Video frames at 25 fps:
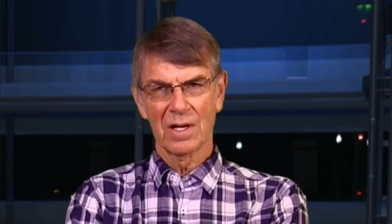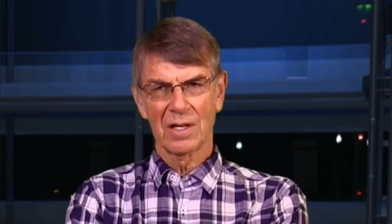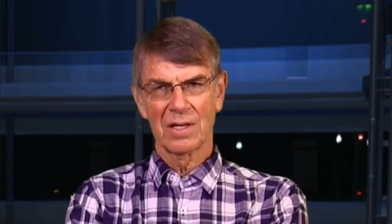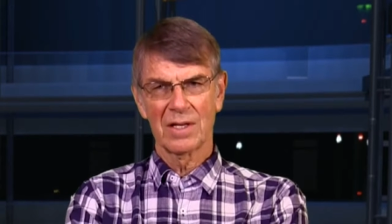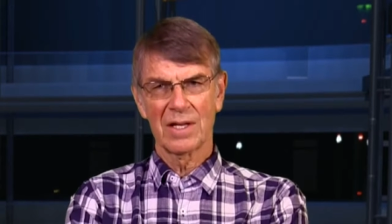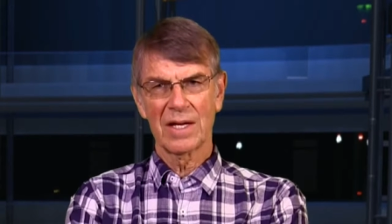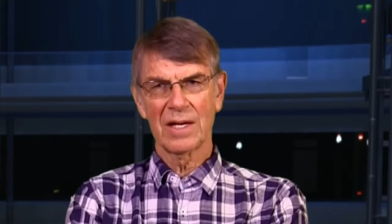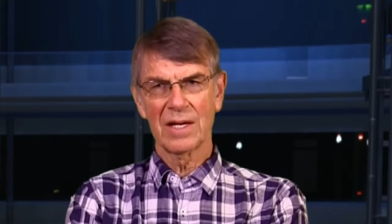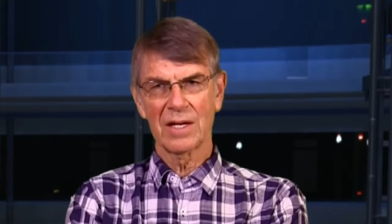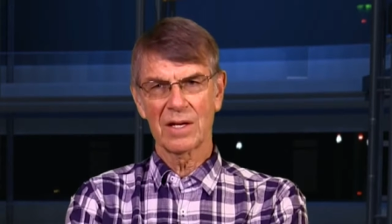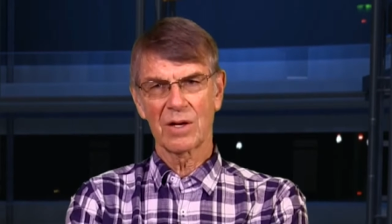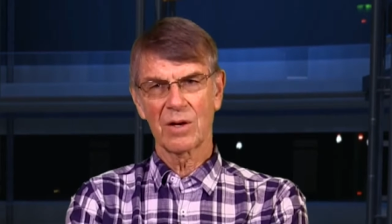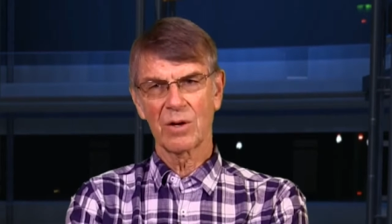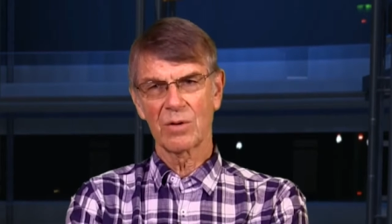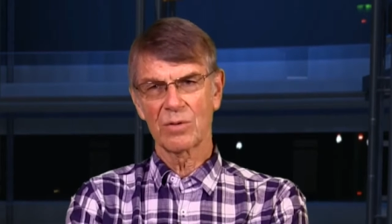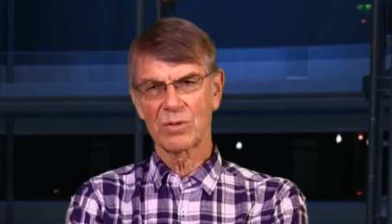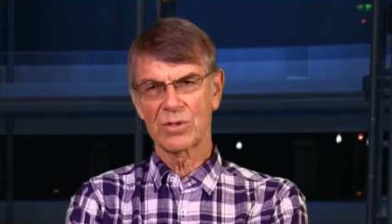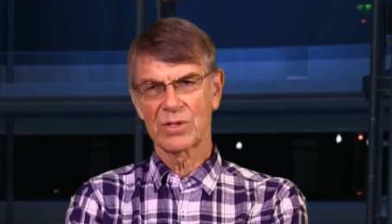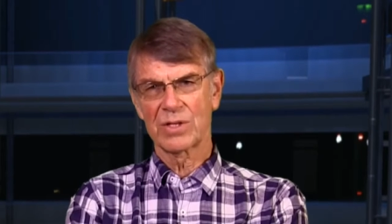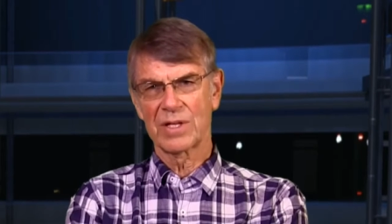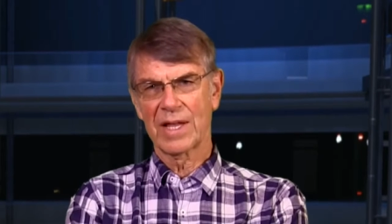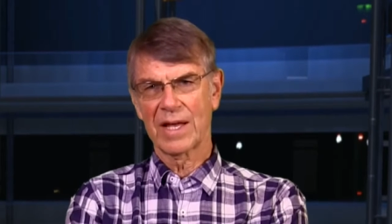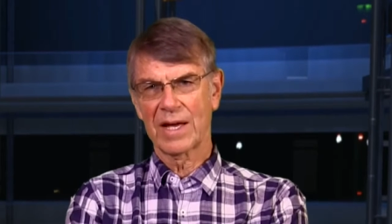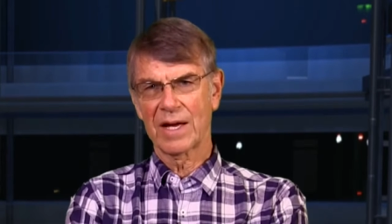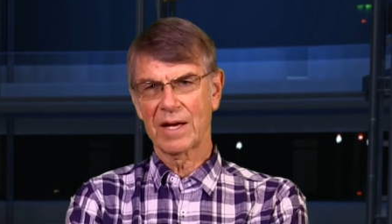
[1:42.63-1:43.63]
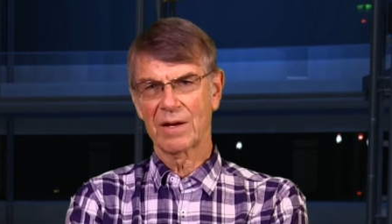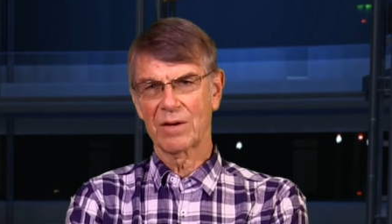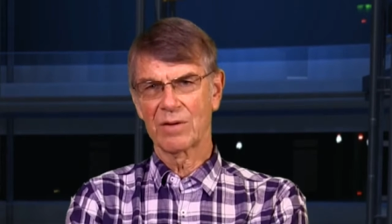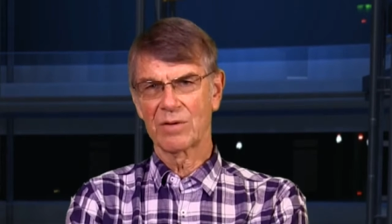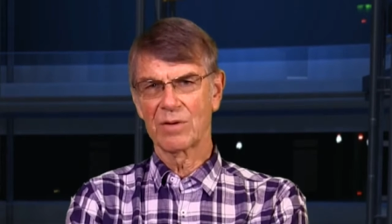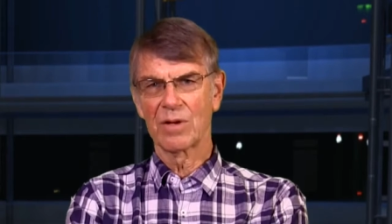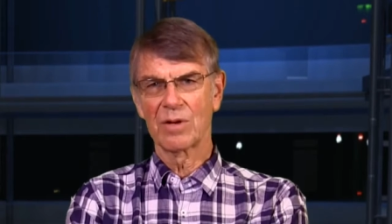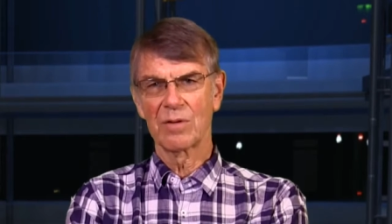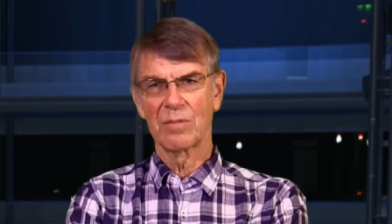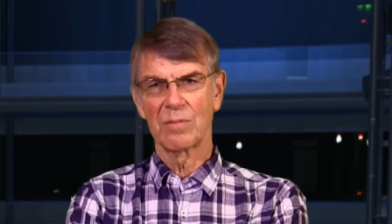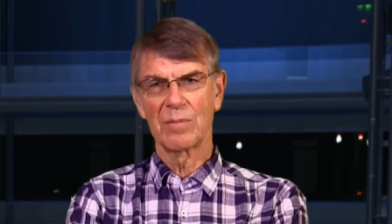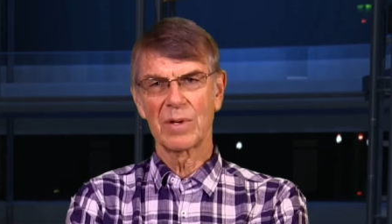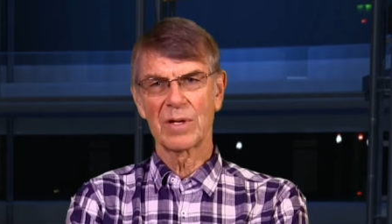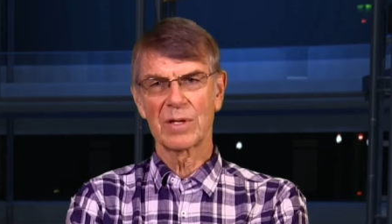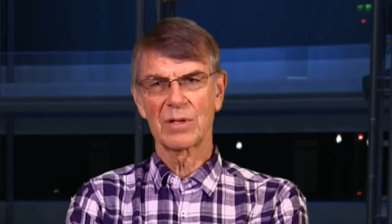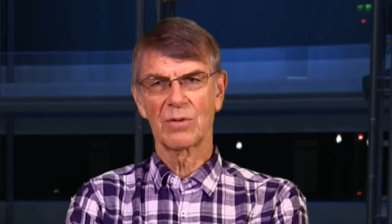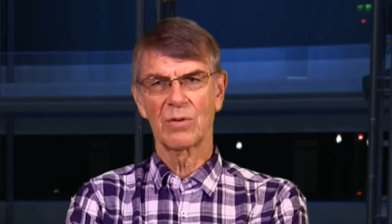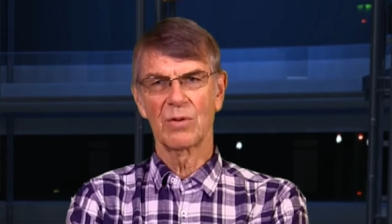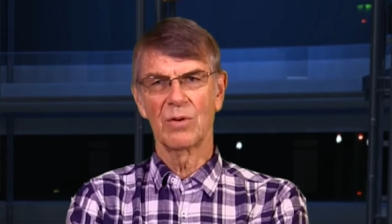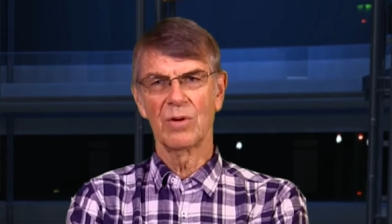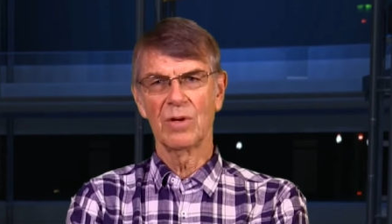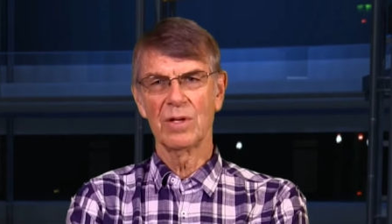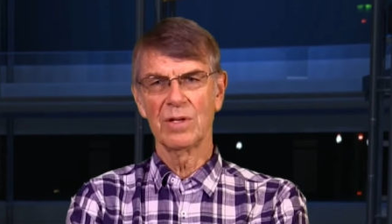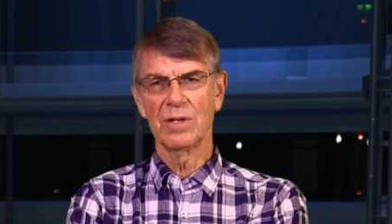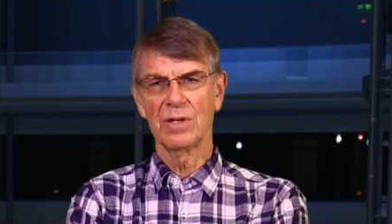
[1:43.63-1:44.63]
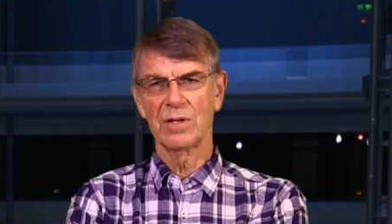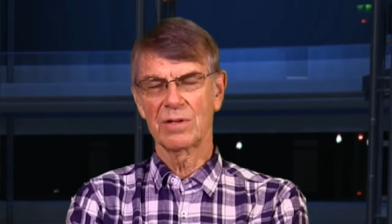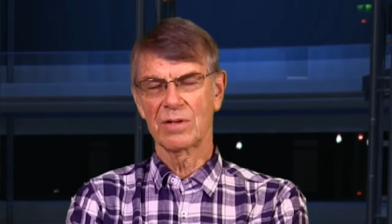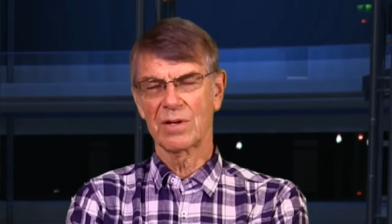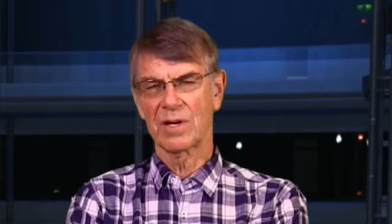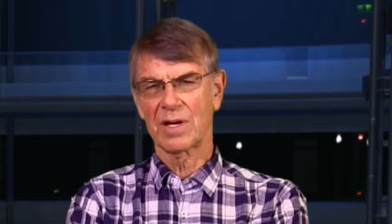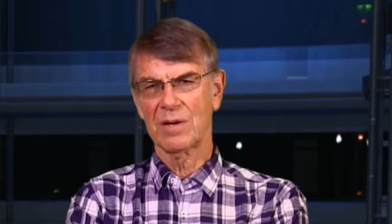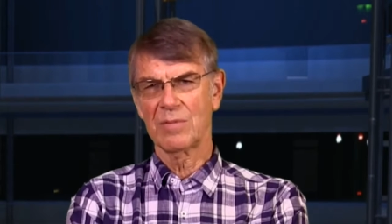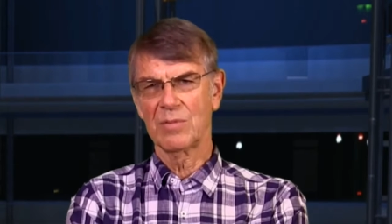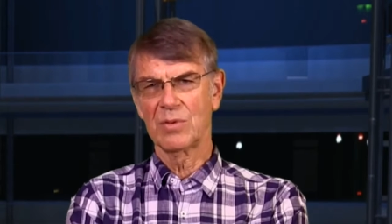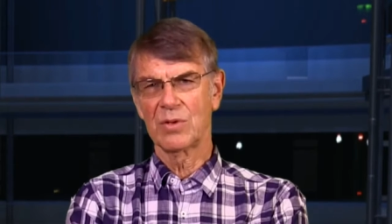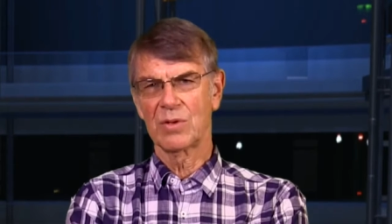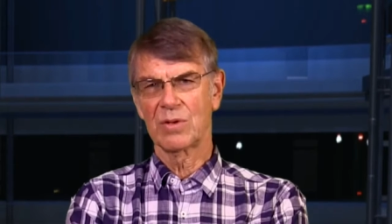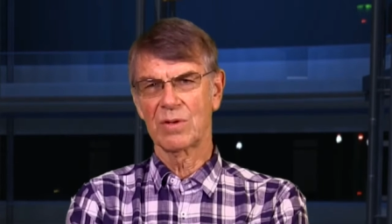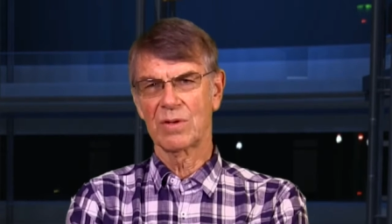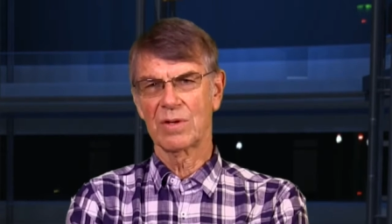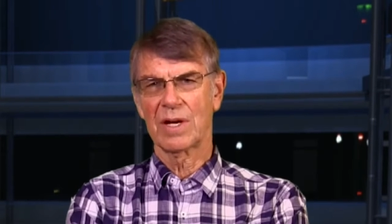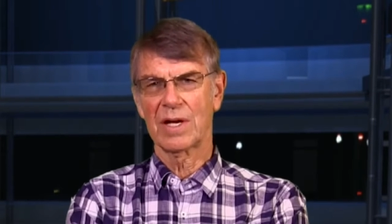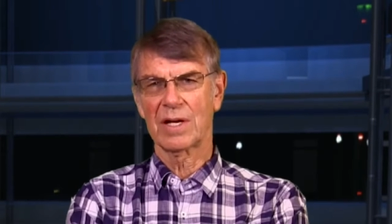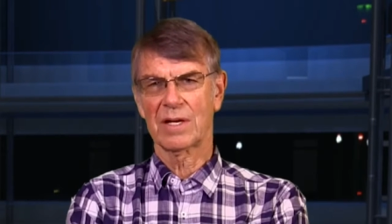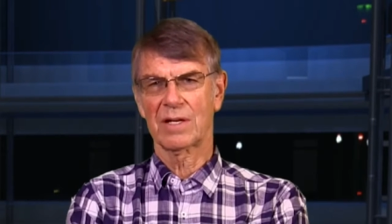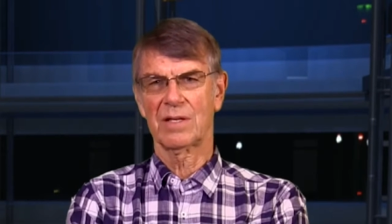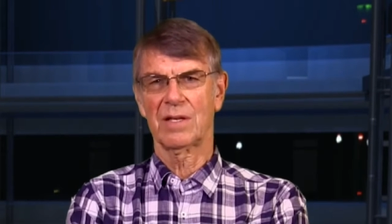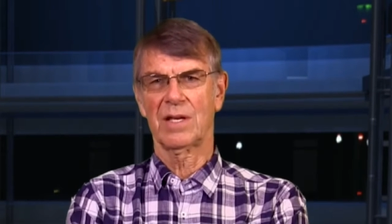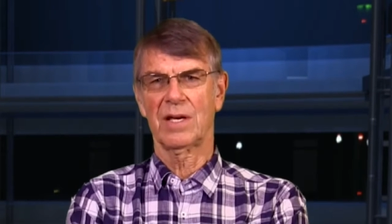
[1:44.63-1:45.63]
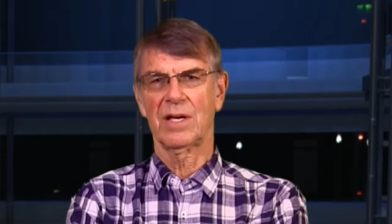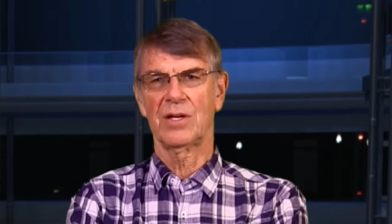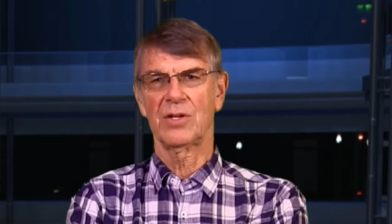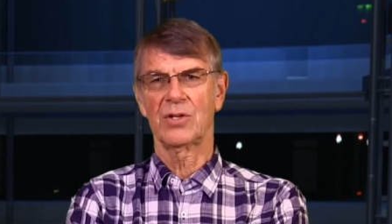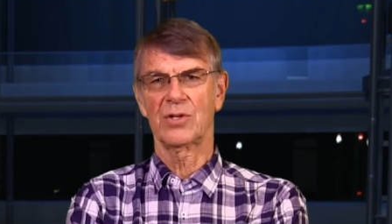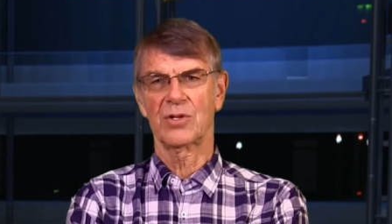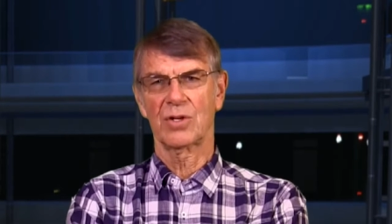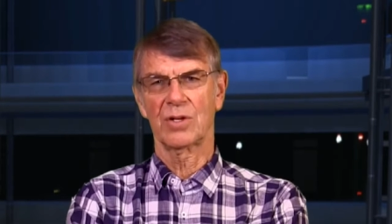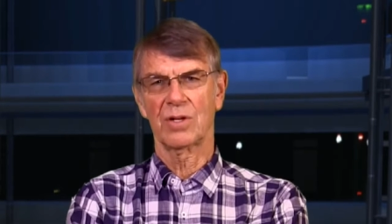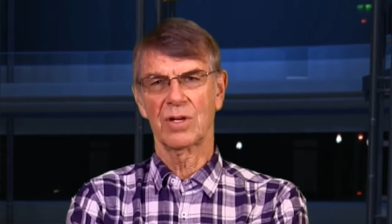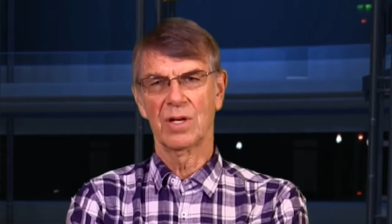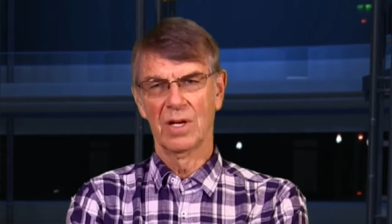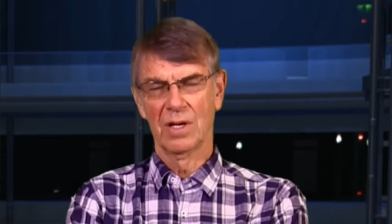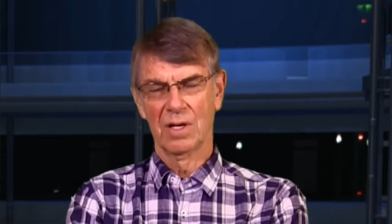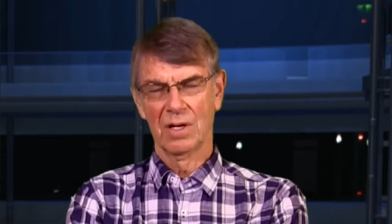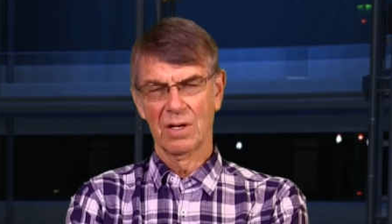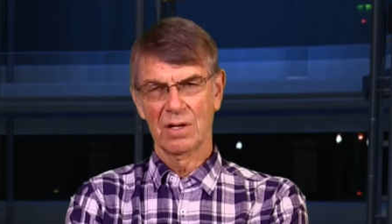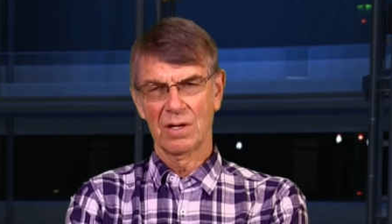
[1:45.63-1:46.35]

Then it goes down, but all the time during lactation,